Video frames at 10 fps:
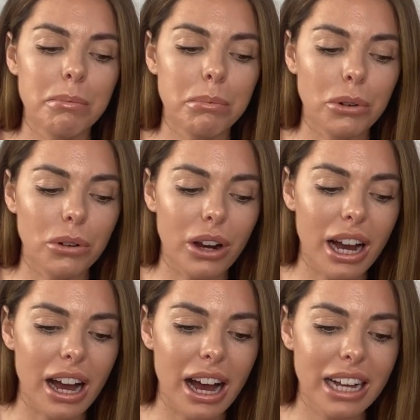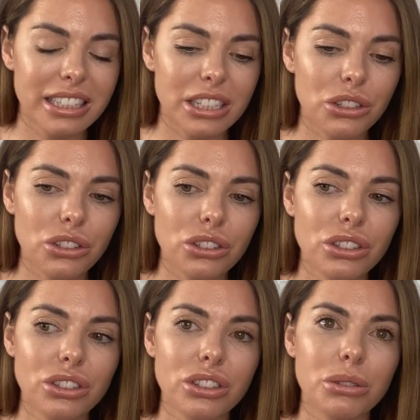But I did
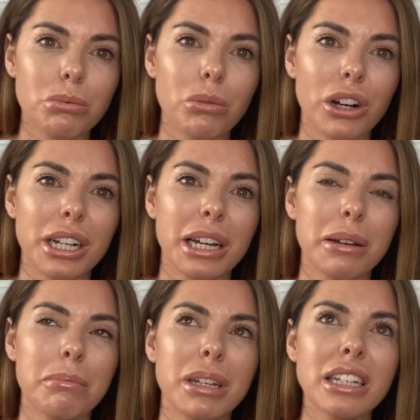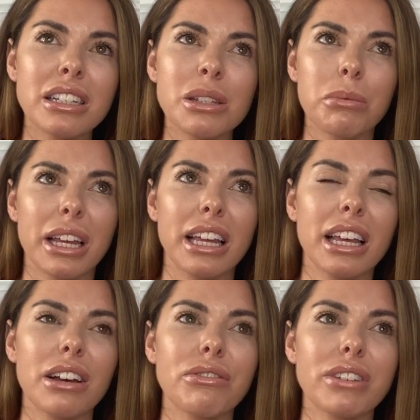just want to make us
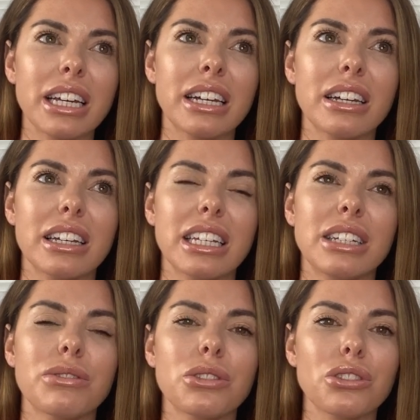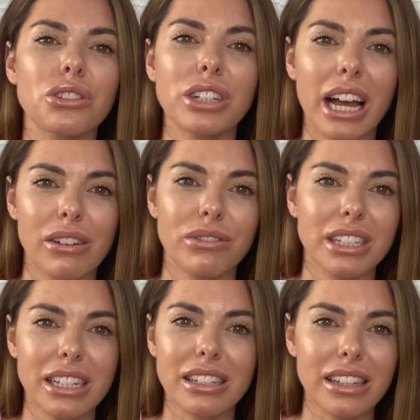aware of even just your
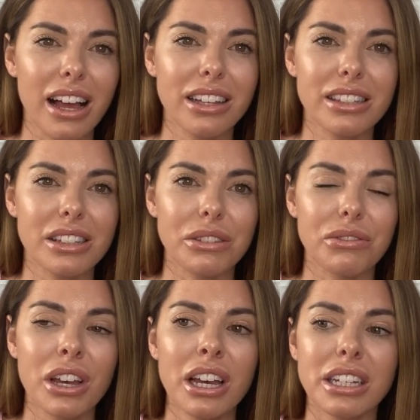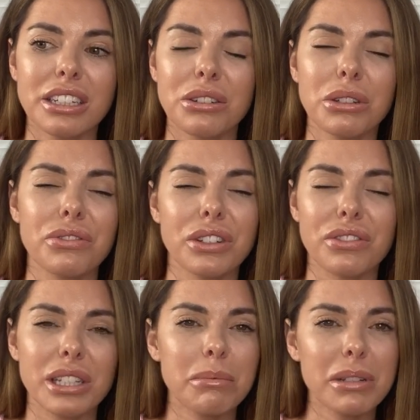everyday stats of your
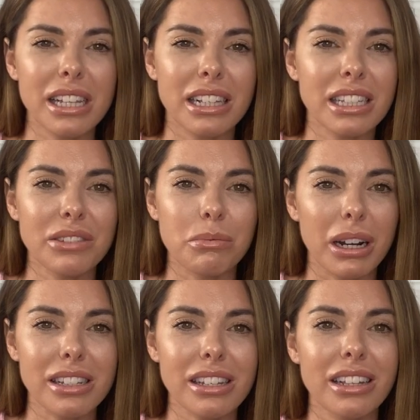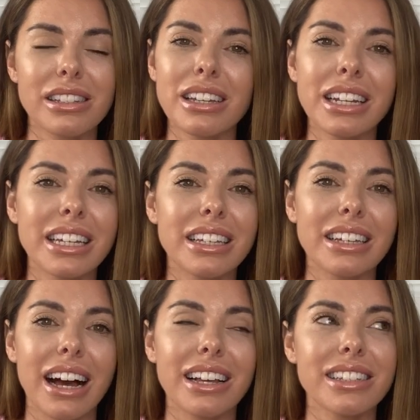15% of breast cancer.
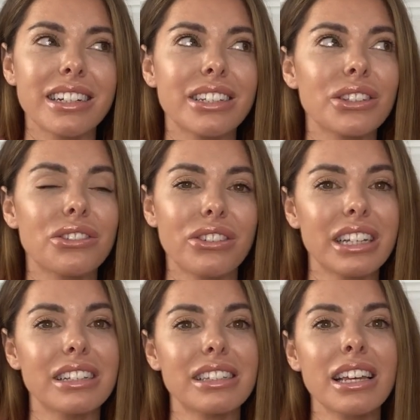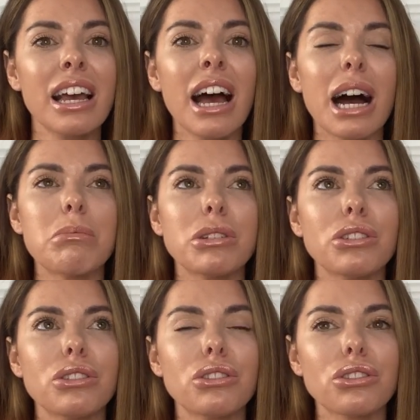Guys, that is crazy. I
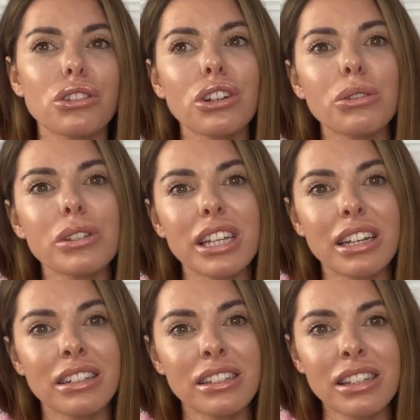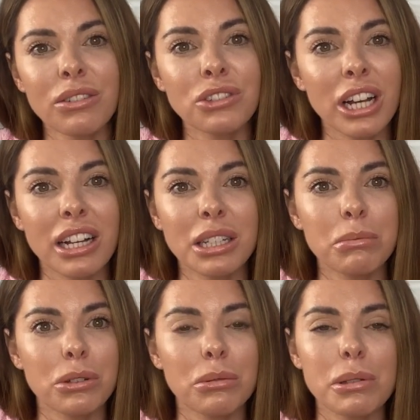mean, you shouldn't go scaring yourself, checking your
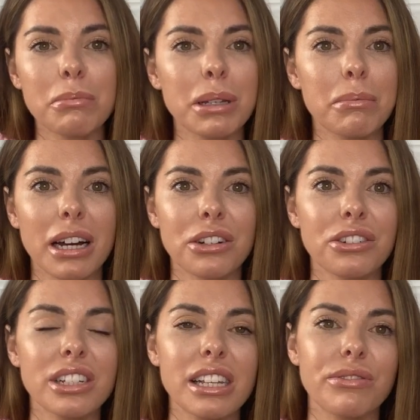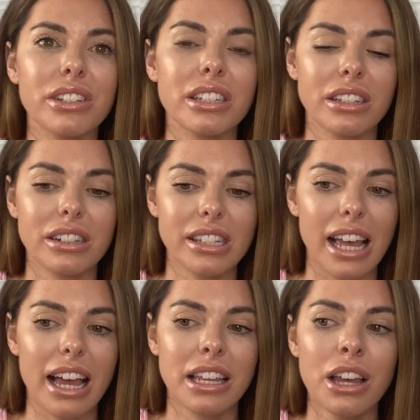boobs and being paranoid every single
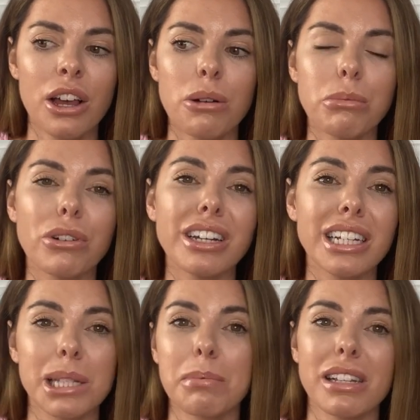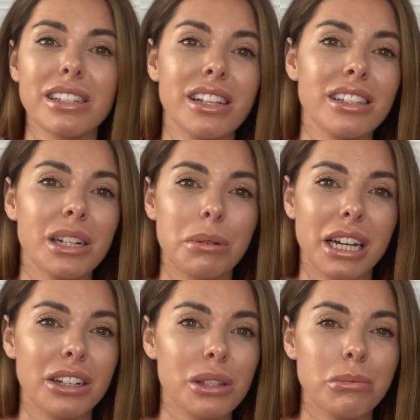day, but it is Breast Cancer
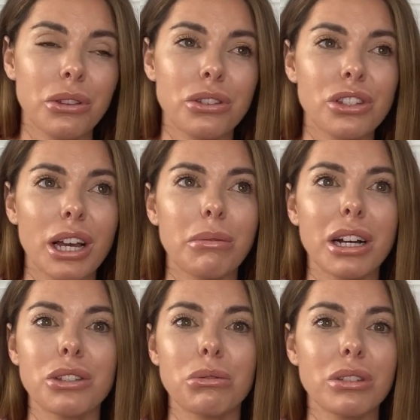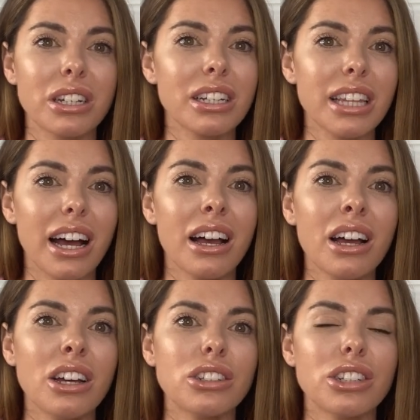Awareness Month, so I do think that
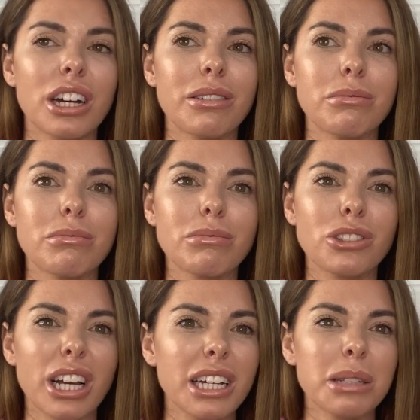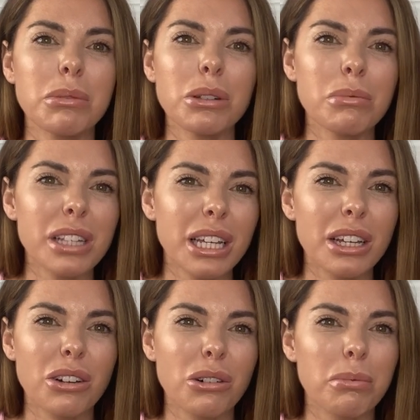check your boobs
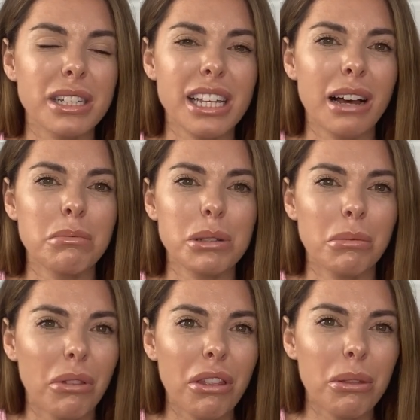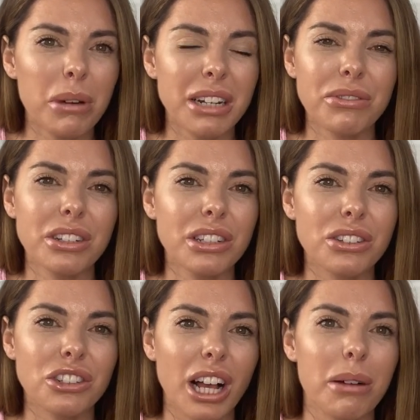a couple of times a month whenever you're
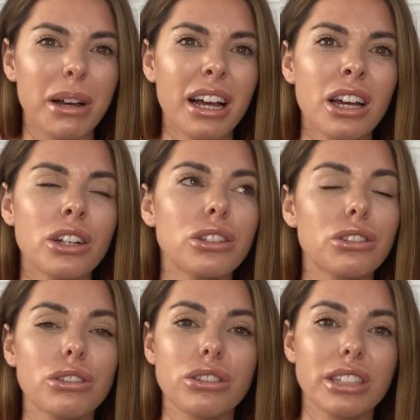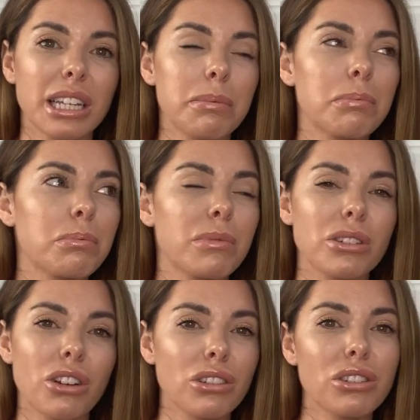in the shower. Tip
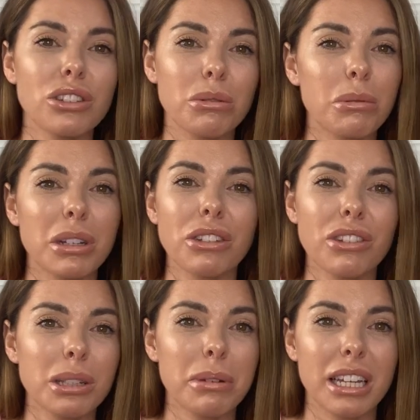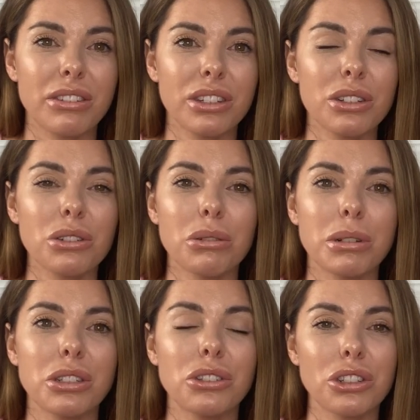not to do it when you're on your period or
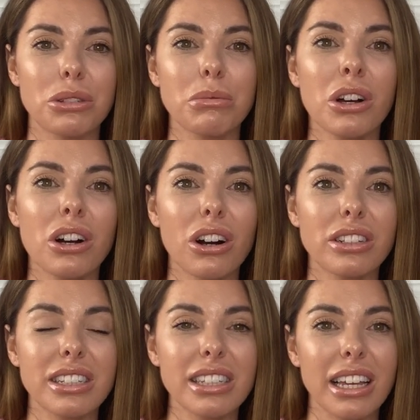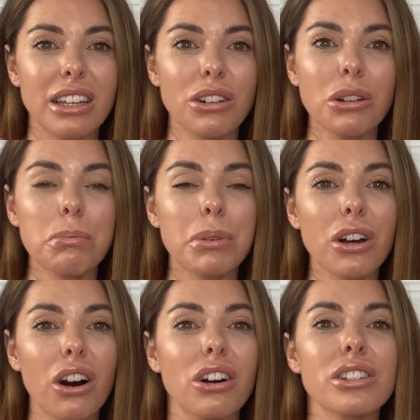when you're due on your cycle,
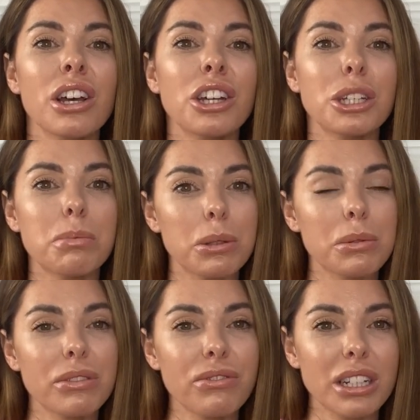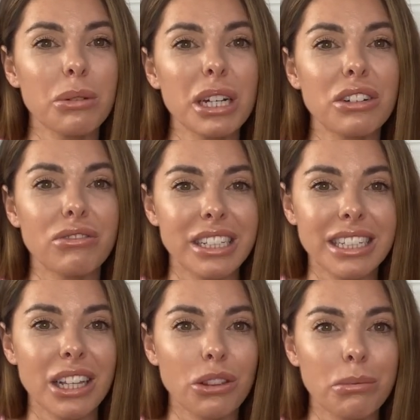because your boobs can feel quite gritty and